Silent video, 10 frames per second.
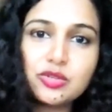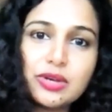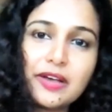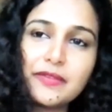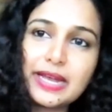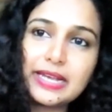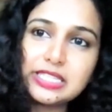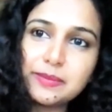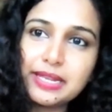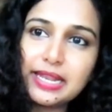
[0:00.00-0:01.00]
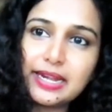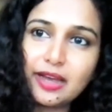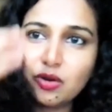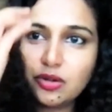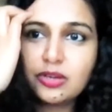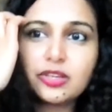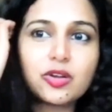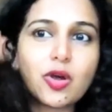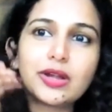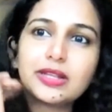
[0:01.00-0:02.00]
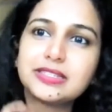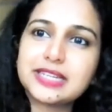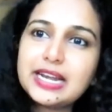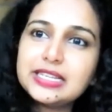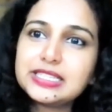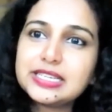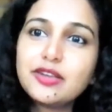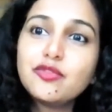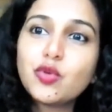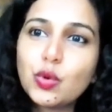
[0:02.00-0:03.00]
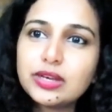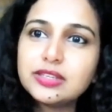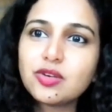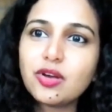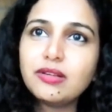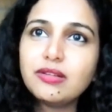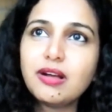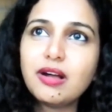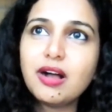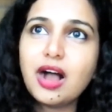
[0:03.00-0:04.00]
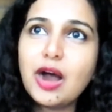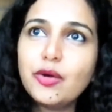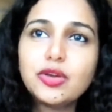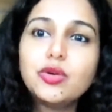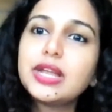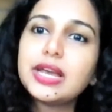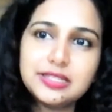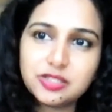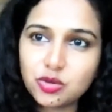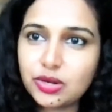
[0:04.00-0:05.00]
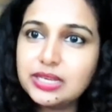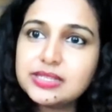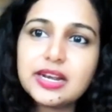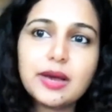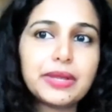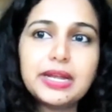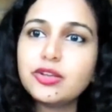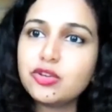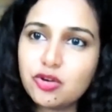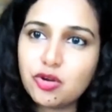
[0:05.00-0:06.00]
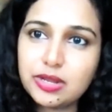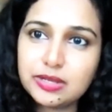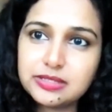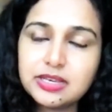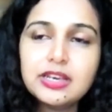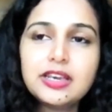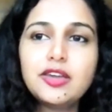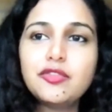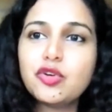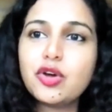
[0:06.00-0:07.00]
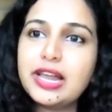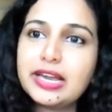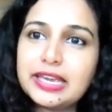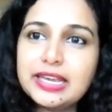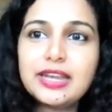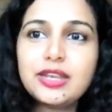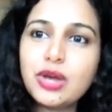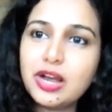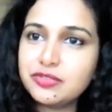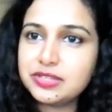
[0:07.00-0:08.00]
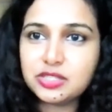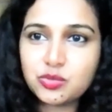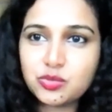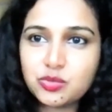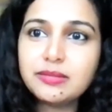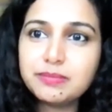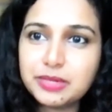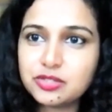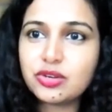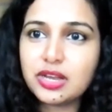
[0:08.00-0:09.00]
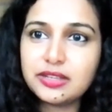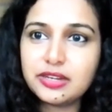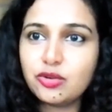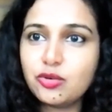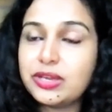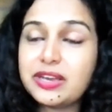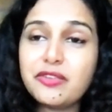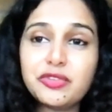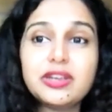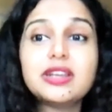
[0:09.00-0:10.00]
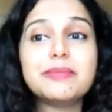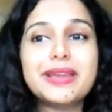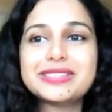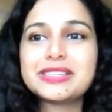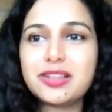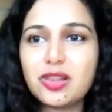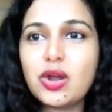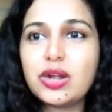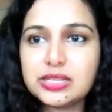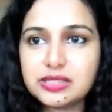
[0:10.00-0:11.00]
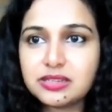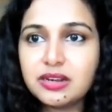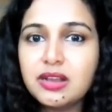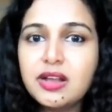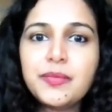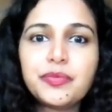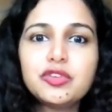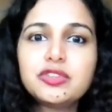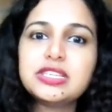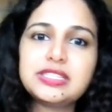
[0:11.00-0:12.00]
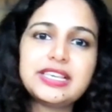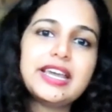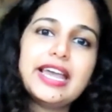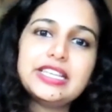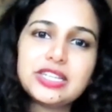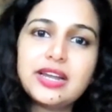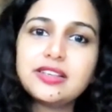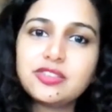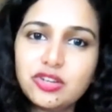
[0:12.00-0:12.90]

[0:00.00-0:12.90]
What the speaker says: To have the ICP laid out, your content strategy can focus on how do you tell stories that appeal to your audience. If you are lucky and you have just one persona that you're going after, it makes it a lot easier. You just say HR is